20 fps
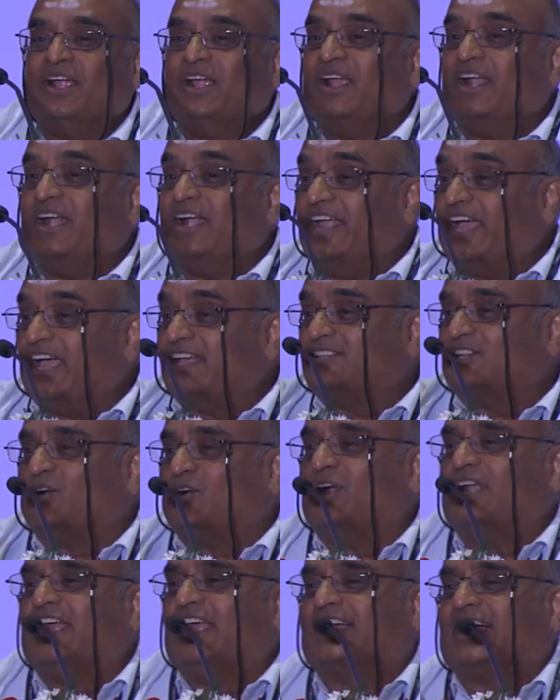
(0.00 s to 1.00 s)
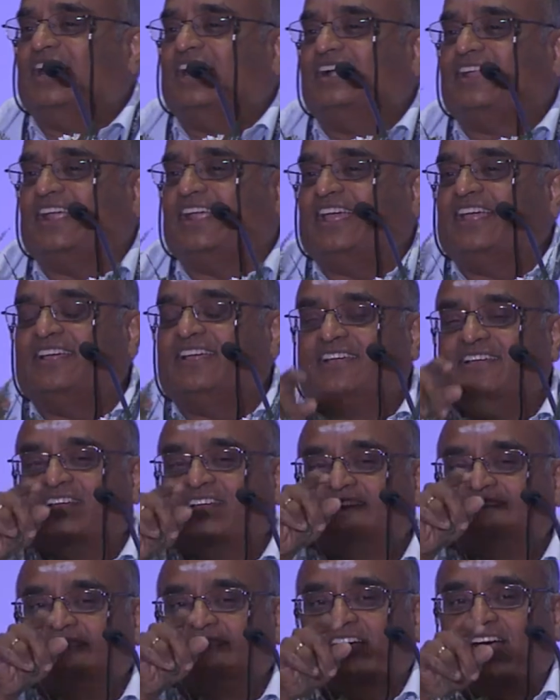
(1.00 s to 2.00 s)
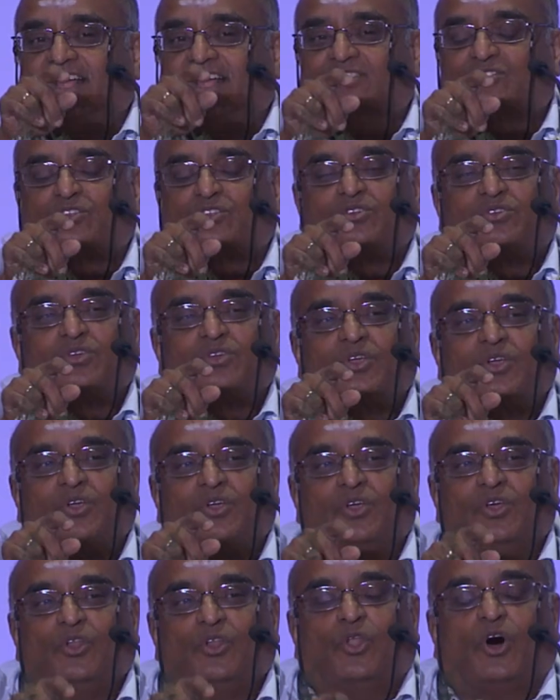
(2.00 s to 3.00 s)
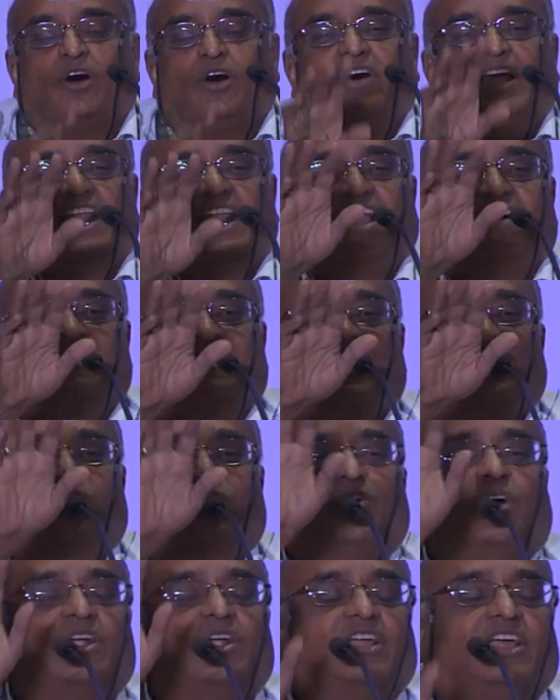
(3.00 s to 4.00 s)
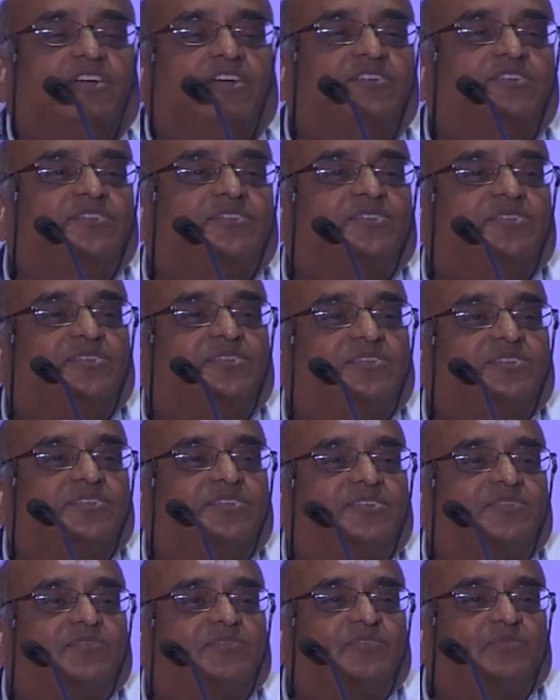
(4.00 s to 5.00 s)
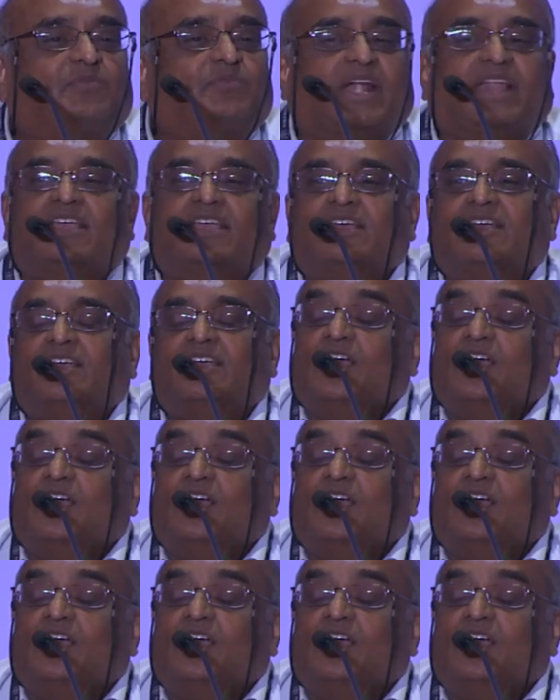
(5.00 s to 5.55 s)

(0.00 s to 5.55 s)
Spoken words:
India is the only country where lower level, you won't give money.